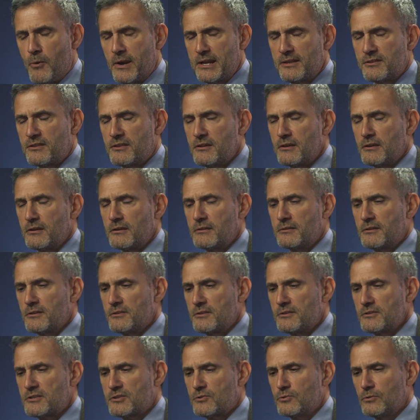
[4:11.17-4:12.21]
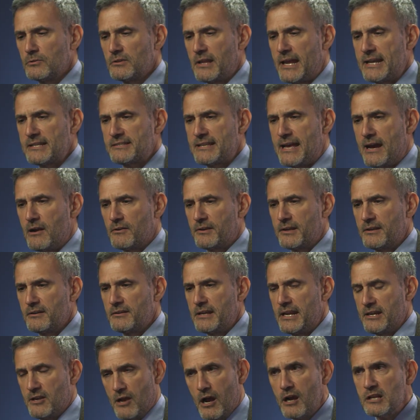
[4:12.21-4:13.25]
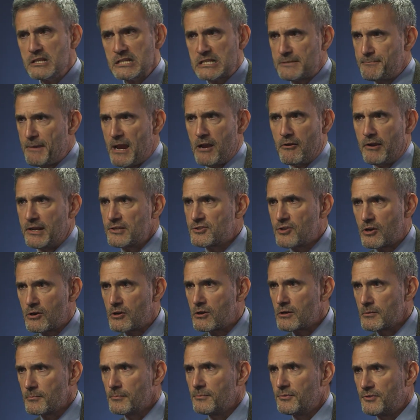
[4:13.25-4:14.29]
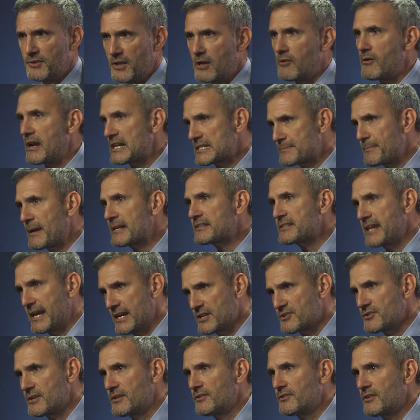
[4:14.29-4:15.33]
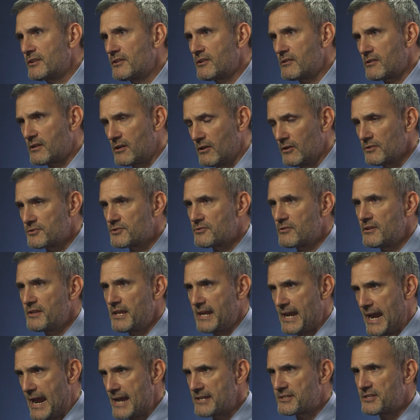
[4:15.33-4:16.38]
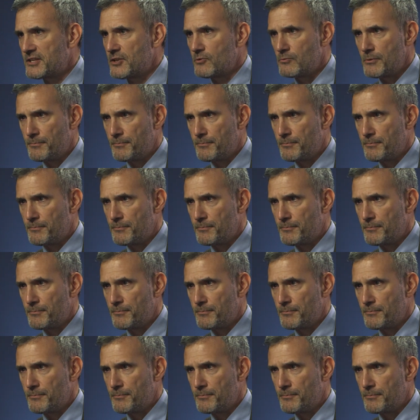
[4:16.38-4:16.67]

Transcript: point the, the, the, school lays out in, in unsparing terms their expectations and their culture, and they ask you